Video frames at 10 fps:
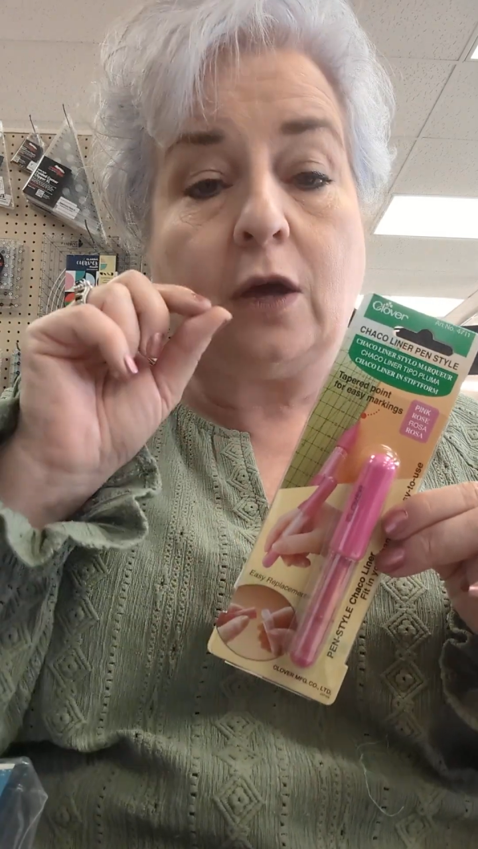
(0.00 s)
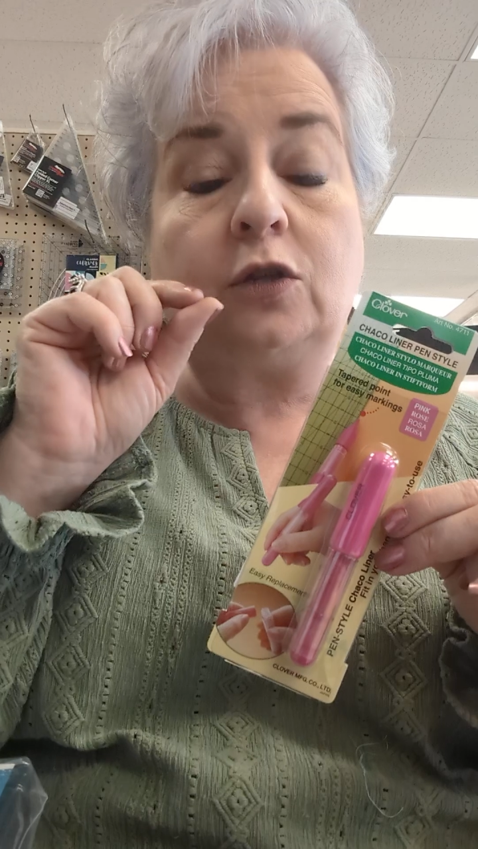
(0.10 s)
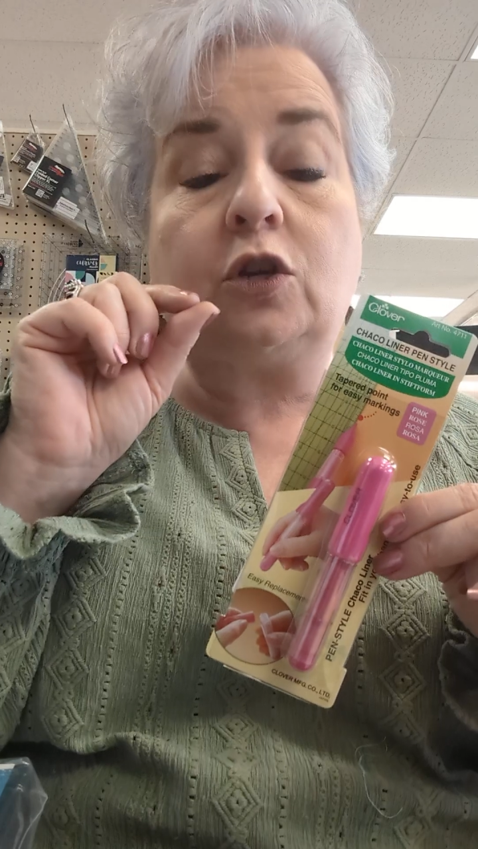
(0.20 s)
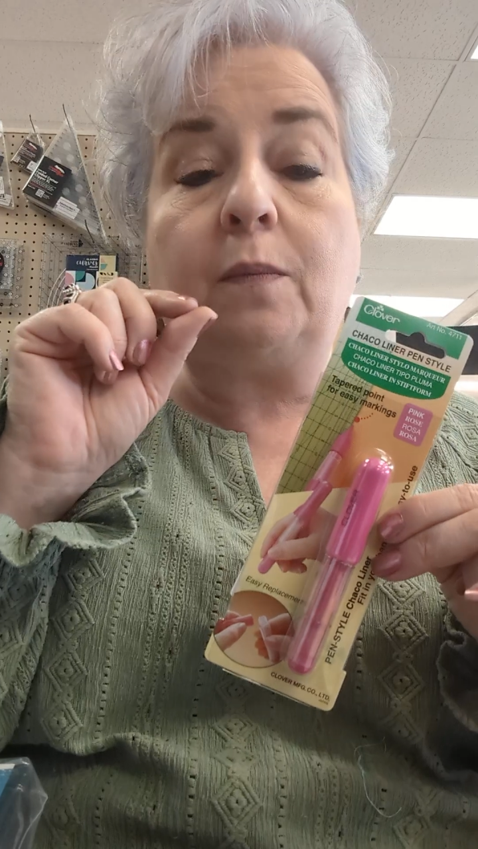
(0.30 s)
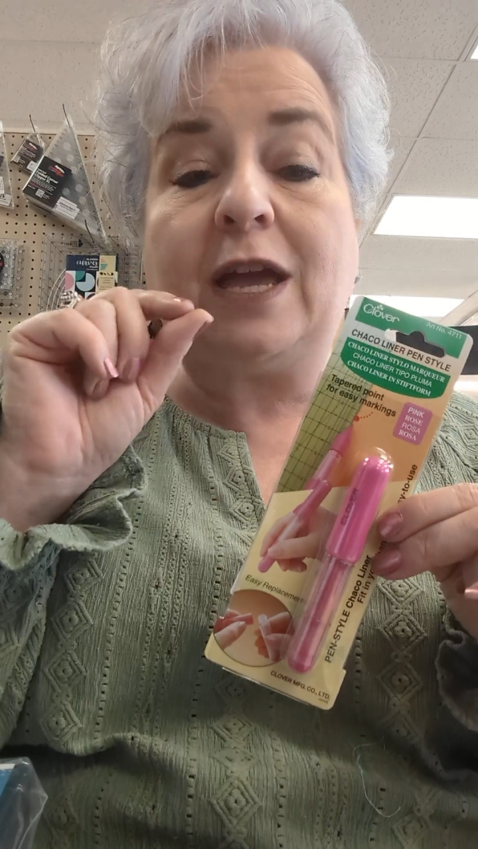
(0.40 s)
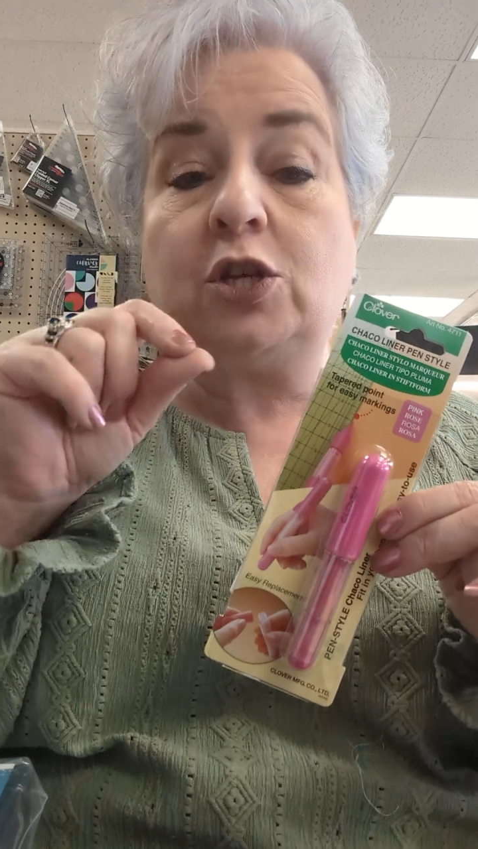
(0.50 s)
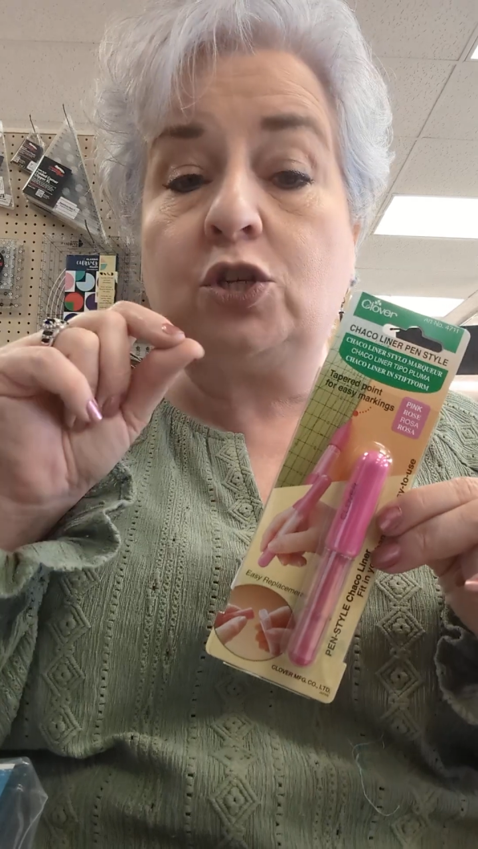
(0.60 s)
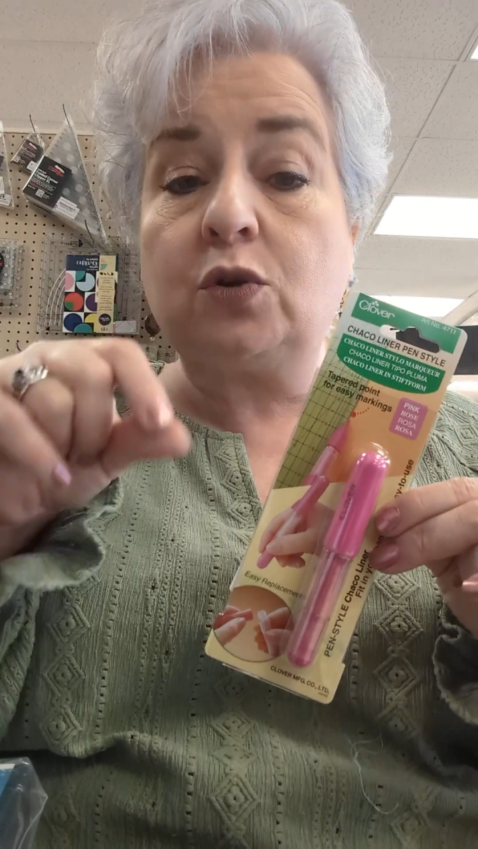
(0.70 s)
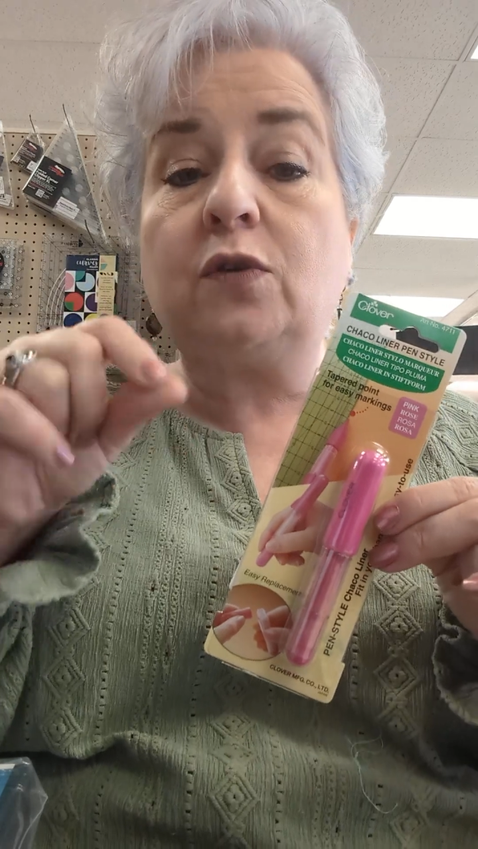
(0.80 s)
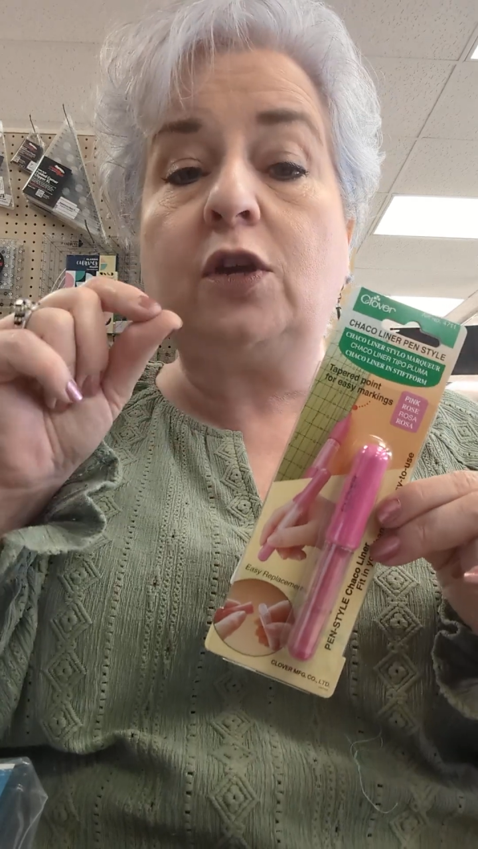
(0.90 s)
So make
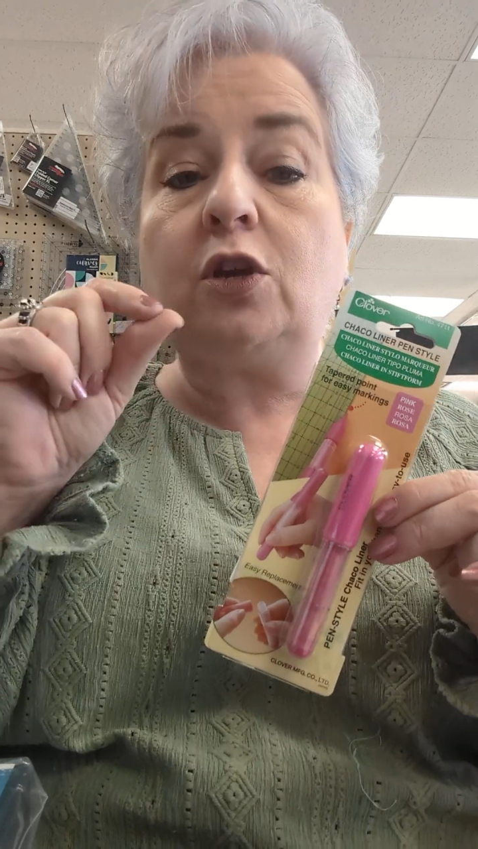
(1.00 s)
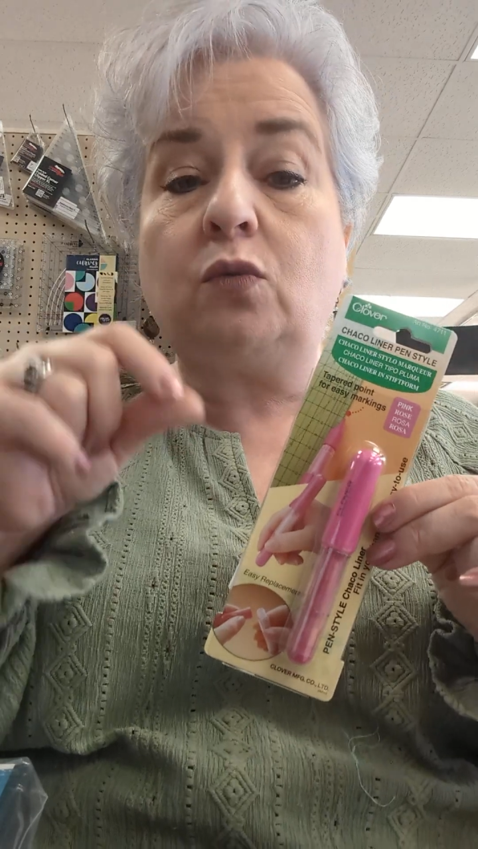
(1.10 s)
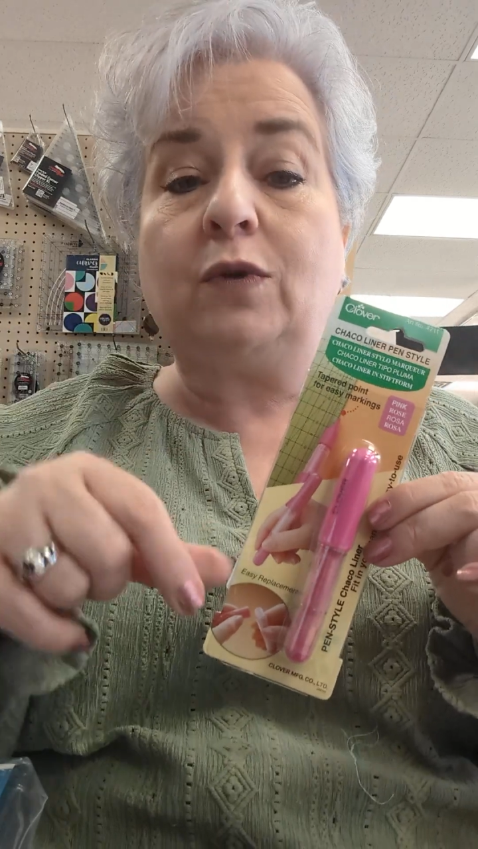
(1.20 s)
sure that you